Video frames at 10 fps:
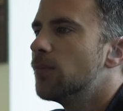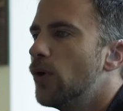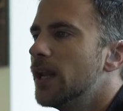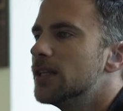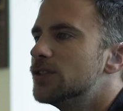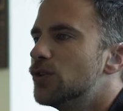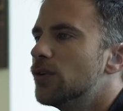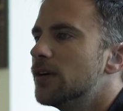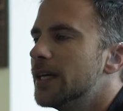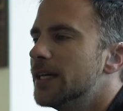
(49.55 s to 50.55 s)
The point of this
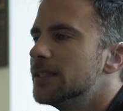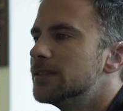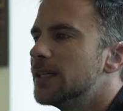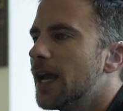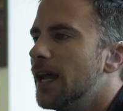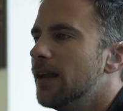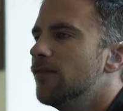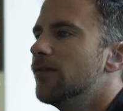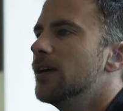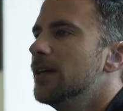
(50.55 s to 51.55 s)
tour is to kind
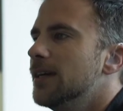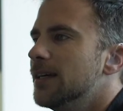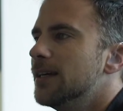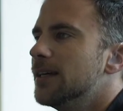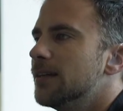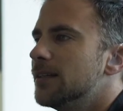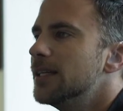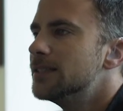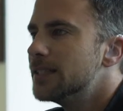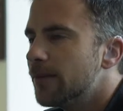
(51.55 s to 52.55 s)
of
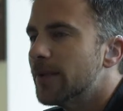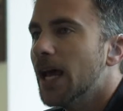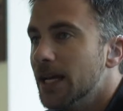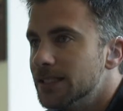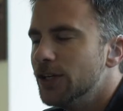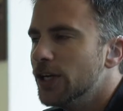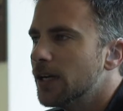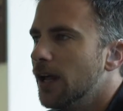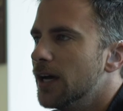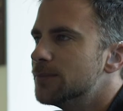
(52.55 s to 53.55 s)
destigmatize
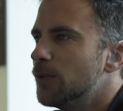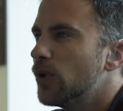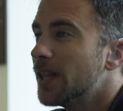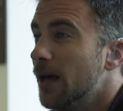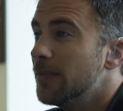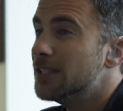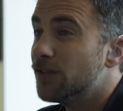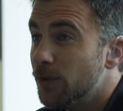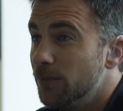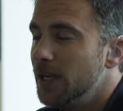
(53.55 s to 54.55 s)
hearing loss, but what that
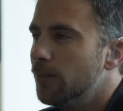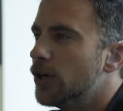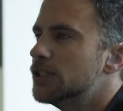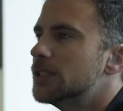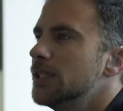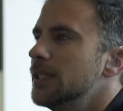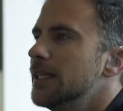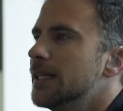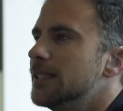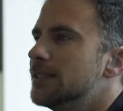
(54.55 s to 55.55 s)
means for me
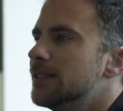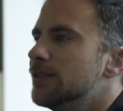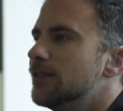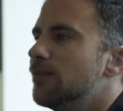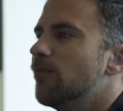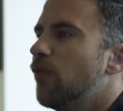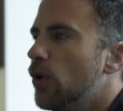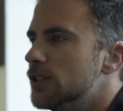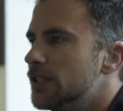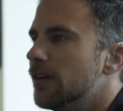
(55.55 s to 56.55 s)
personally is to
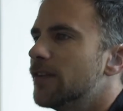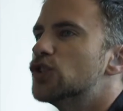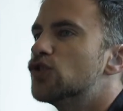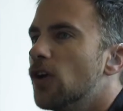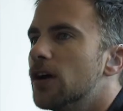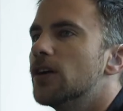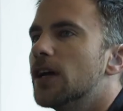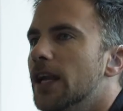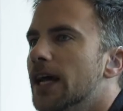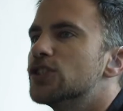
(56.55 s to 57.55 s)
forge an even stronger
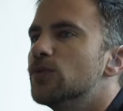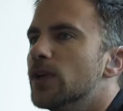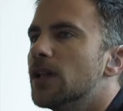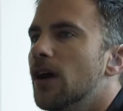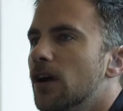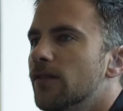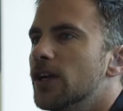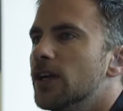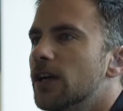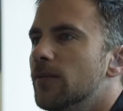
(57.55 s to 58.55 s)
connection with the hard of
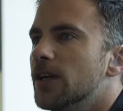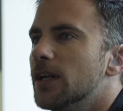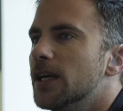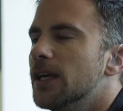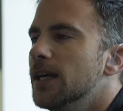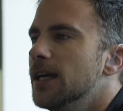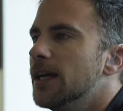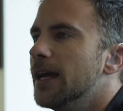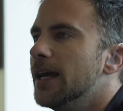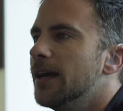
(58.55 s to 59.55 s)
hearing community
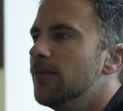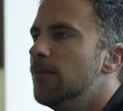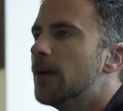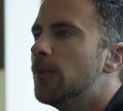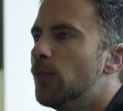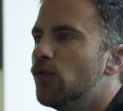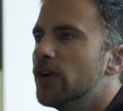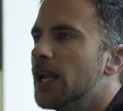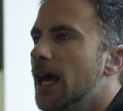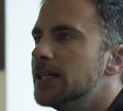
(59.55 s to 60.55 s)
and make people
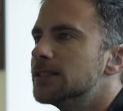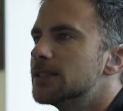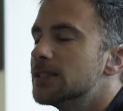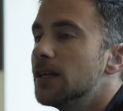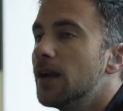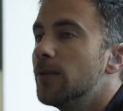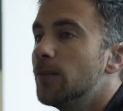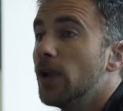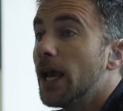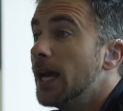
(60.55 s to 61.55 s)
realize, because a lot of
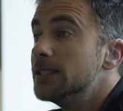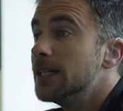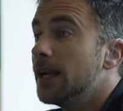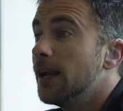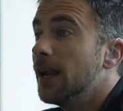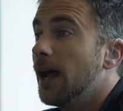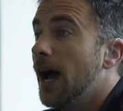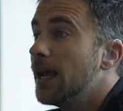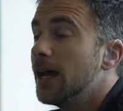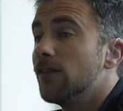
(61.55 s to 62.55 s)
people, like I said,
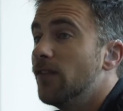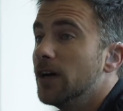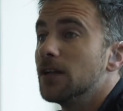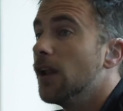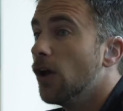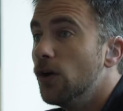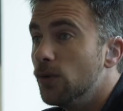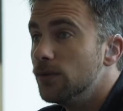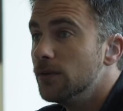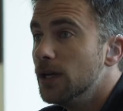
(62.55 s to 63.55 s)
I kind of felt
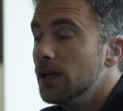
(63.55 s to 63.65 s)
alone.